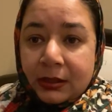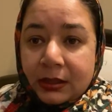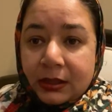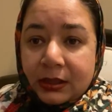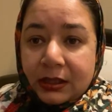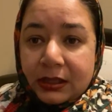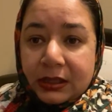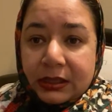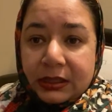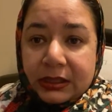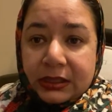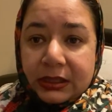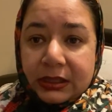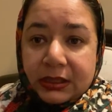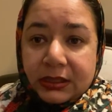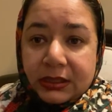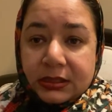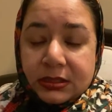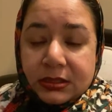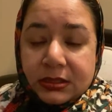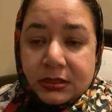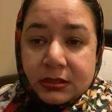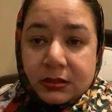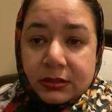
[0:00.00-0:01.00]

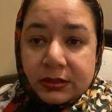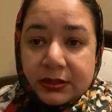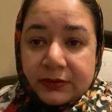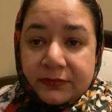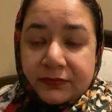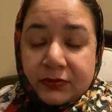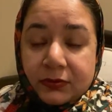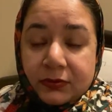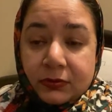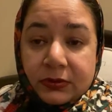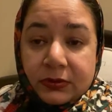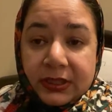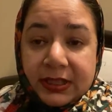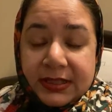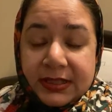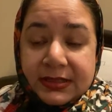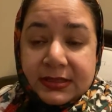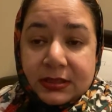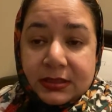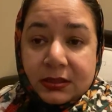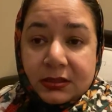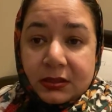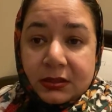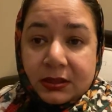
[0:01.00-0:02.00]
and if you guys
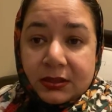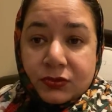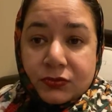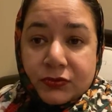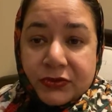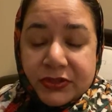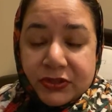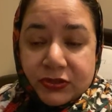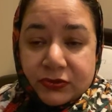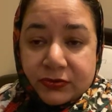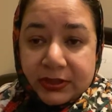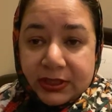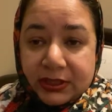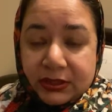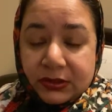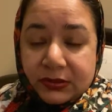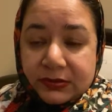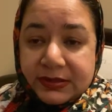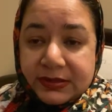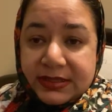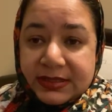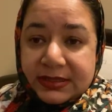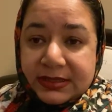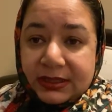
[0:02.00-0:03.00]
did not restrain
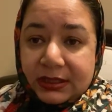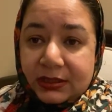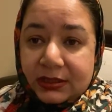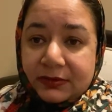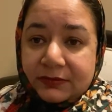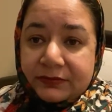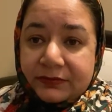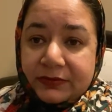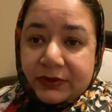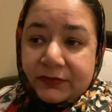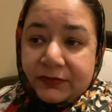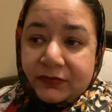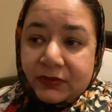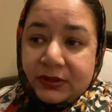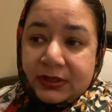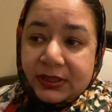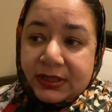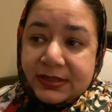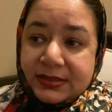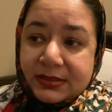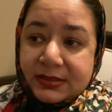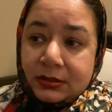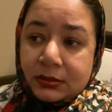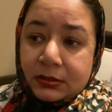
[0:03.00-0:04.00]
yourself, if you
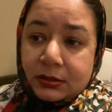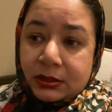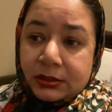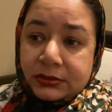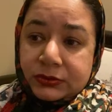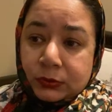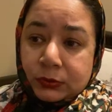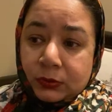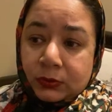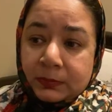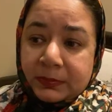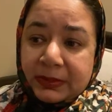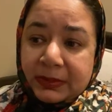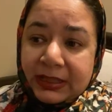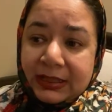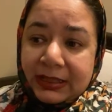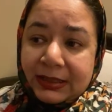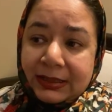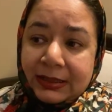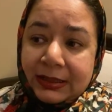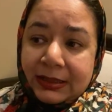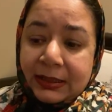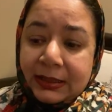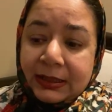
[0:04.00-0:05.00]
guys did not hold
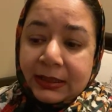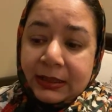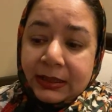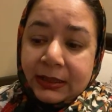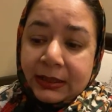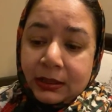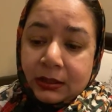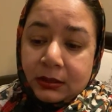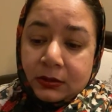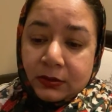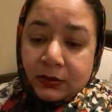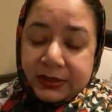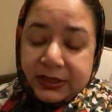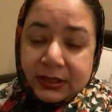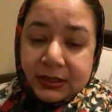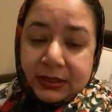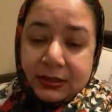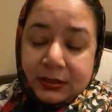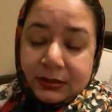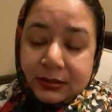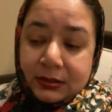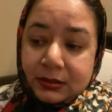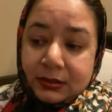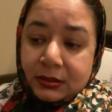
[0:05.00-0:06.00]
back, look at
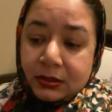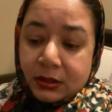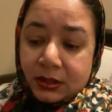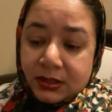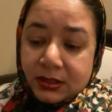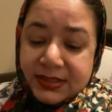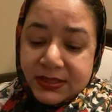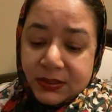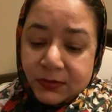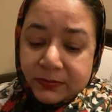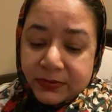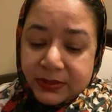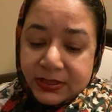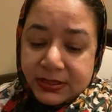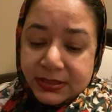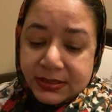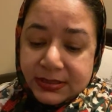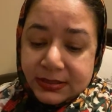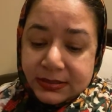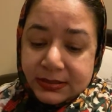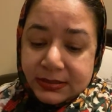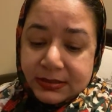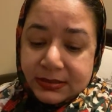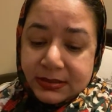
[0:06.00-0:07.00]
the
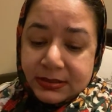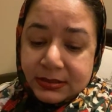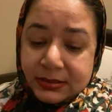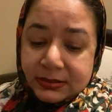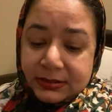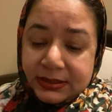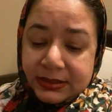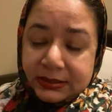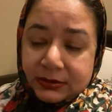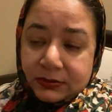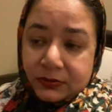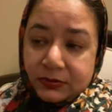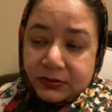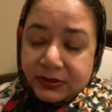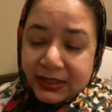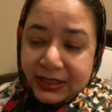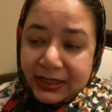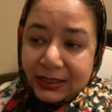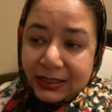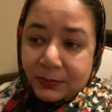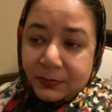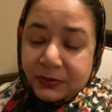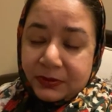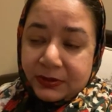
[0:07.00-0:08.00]
consequences that could
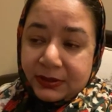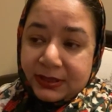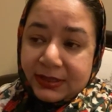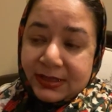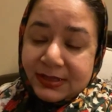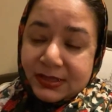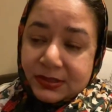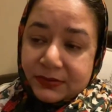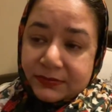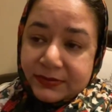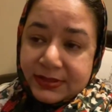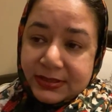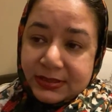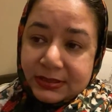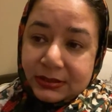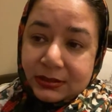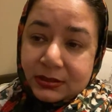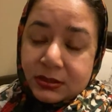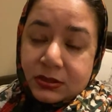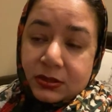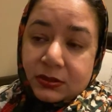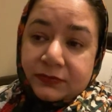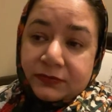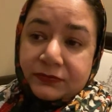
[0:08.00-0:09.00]
happen as a
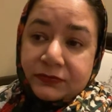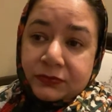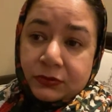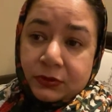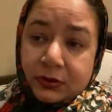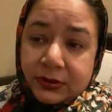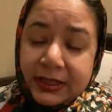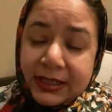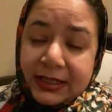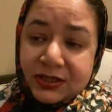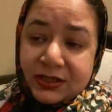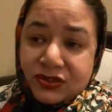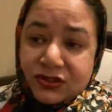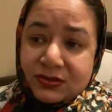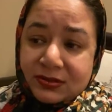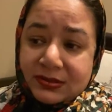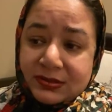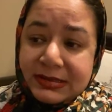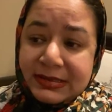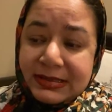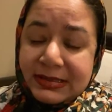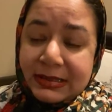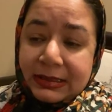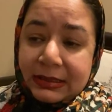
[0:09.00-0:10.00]
result of your
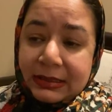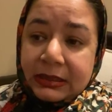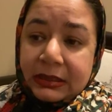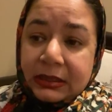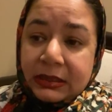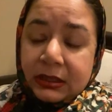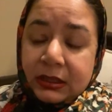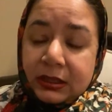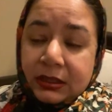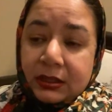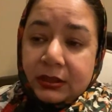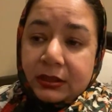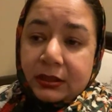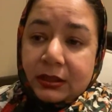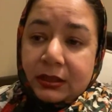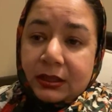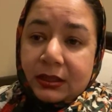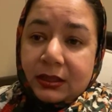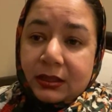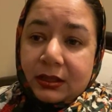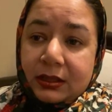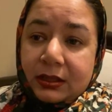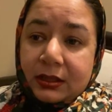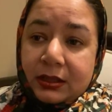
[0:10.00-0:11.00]
actions.
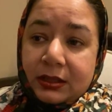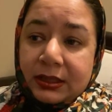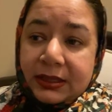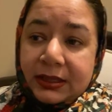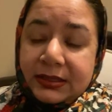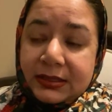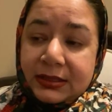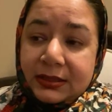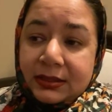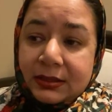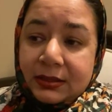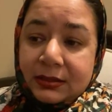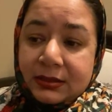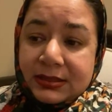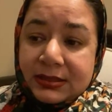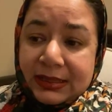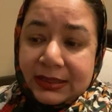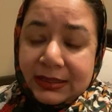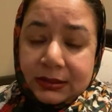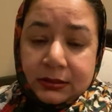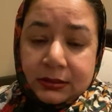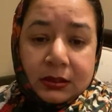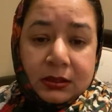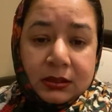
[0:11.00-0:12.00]
I think
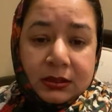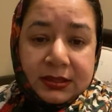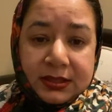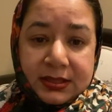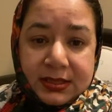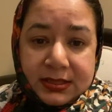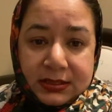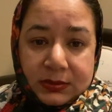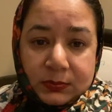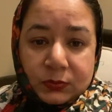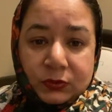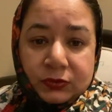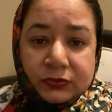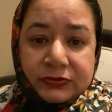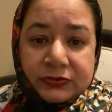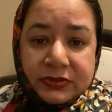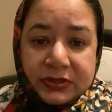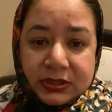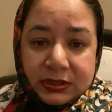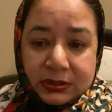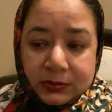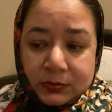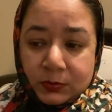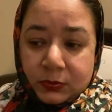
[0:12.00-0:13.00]
dialogue is the
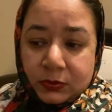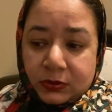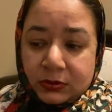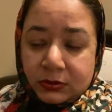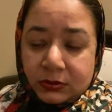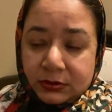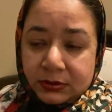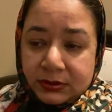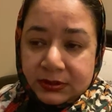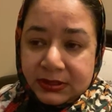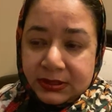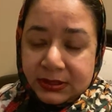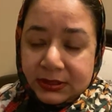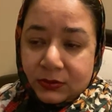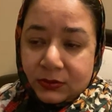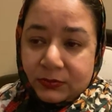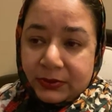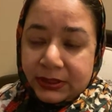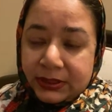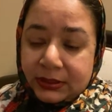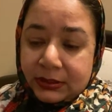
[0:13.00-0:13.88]
most important thing right